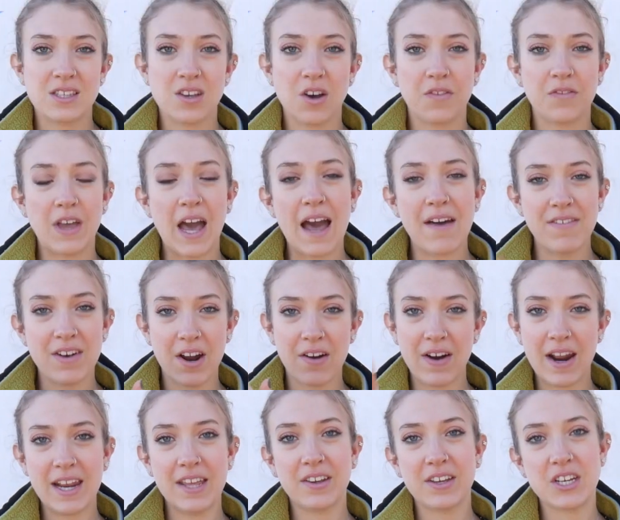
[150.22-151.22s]
So if you haven't
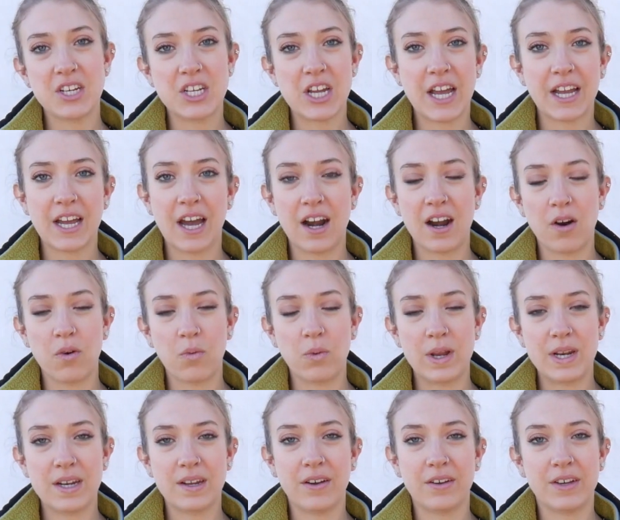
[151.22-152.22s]
already, you can check out our
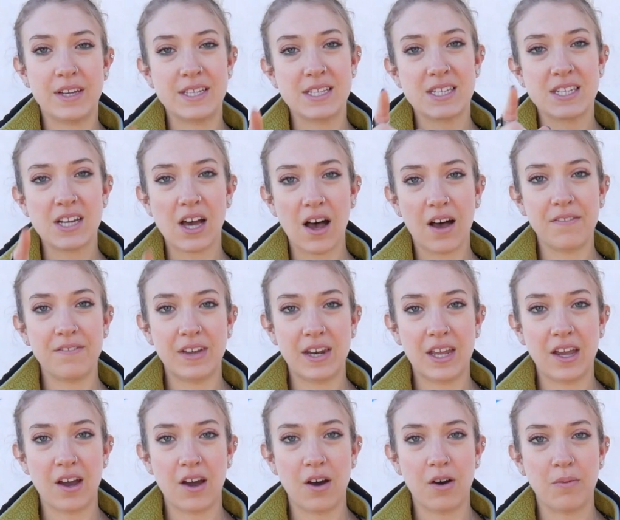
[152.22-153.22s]
window install
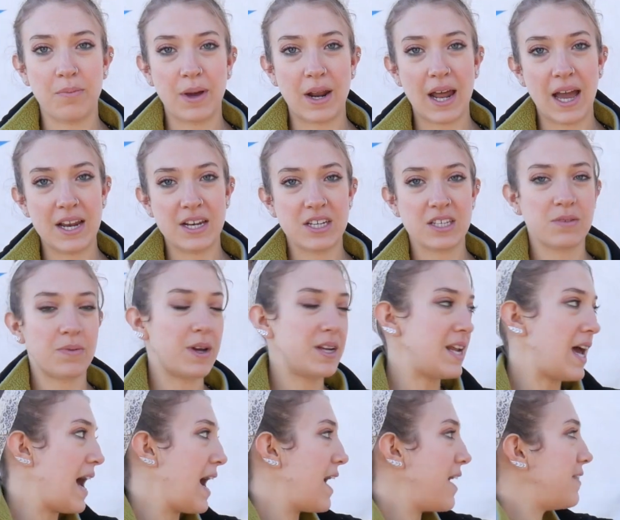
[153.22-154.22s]
video, but I just wanted
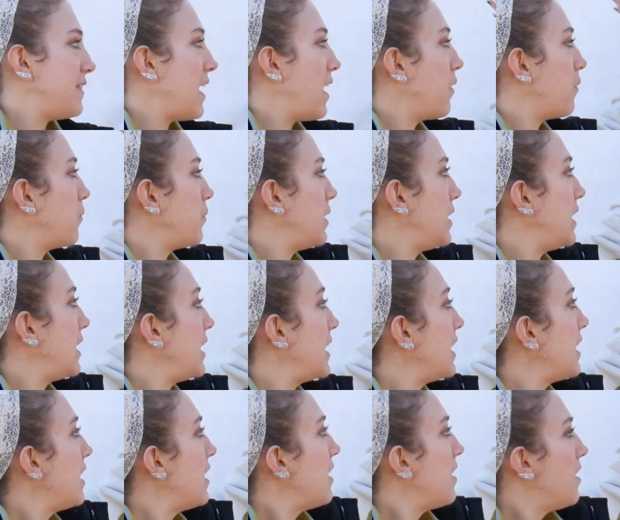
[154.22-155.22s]
to add that we
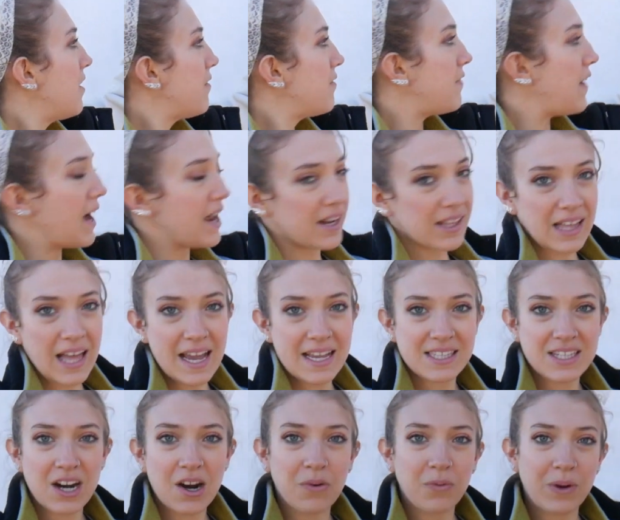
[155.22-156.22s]

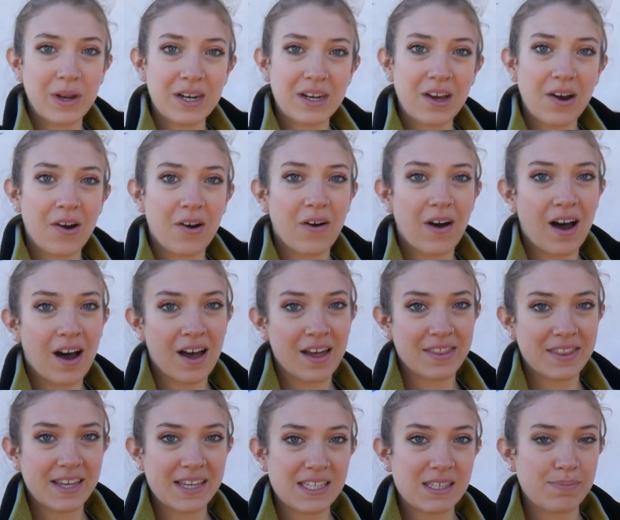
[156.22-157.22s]
finalized our window
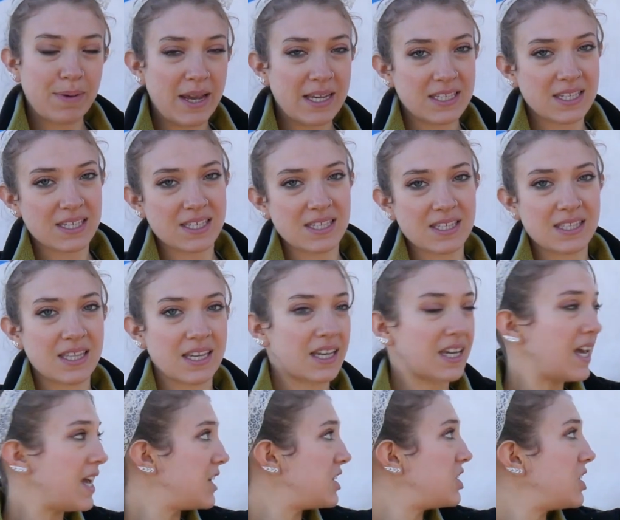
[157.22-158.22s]
on this space. This is the
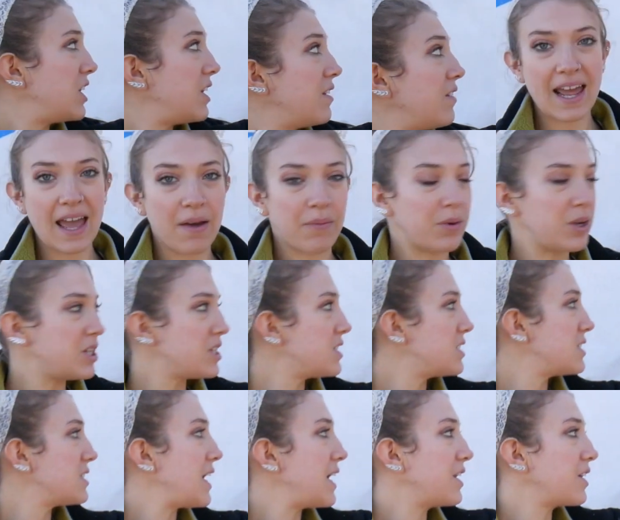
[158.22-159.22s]
kitchen, and we just
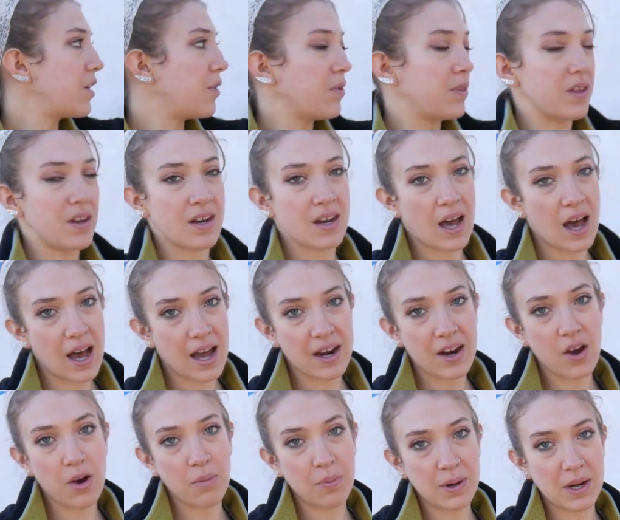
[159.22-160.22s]
decided to go with a
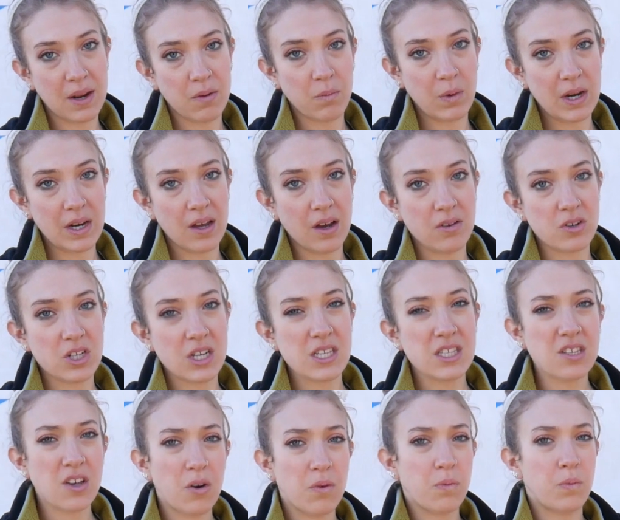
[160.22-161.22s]
non-opening window just
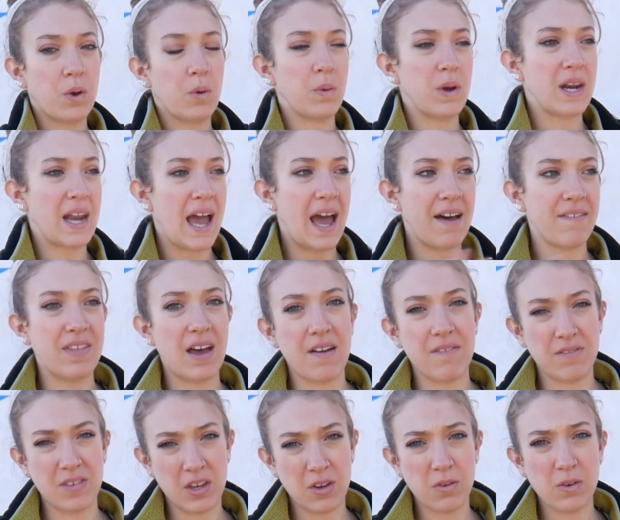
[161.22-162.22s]
so we wouldn't have that
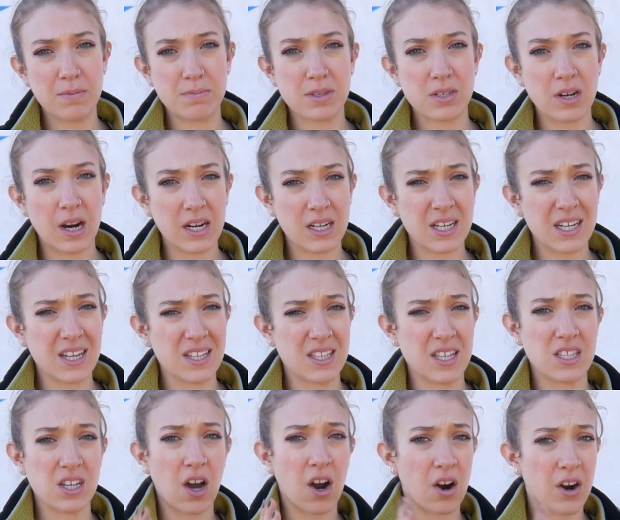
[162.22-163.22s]
view obstructed because
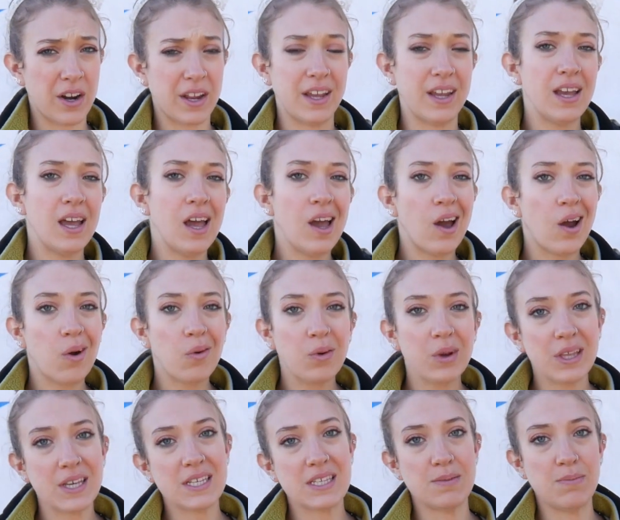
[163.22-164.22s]
it's already a
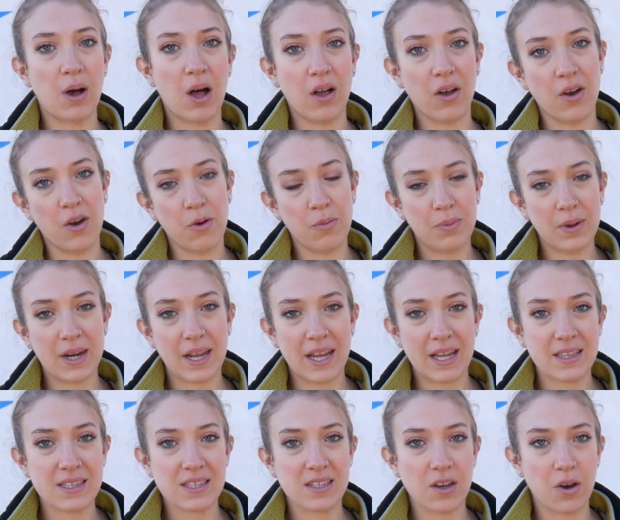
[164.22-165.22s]
really small
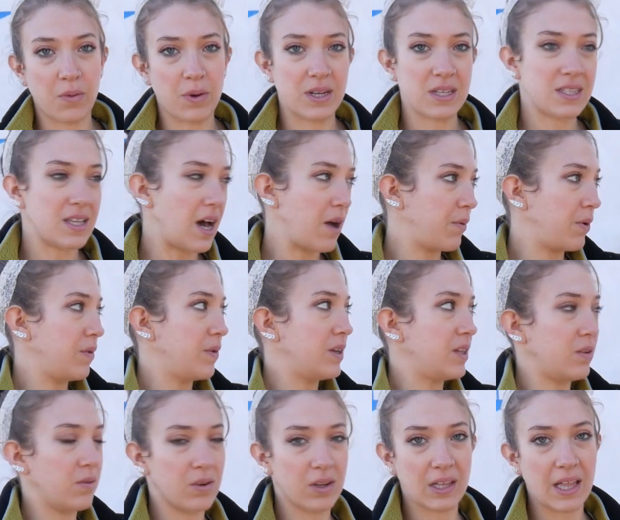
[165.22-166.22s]
opening, so we just thought we would
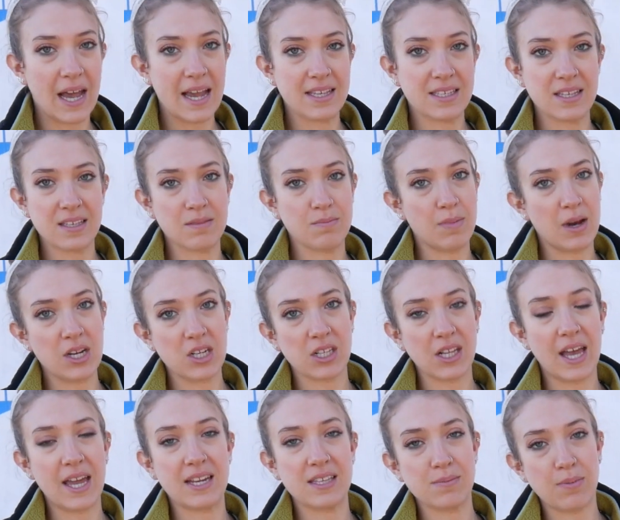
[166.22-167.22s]
utilize as much
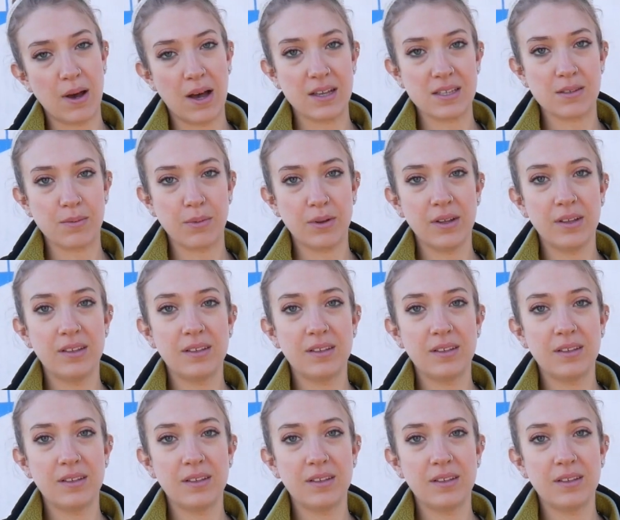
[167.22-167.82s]
light as possible.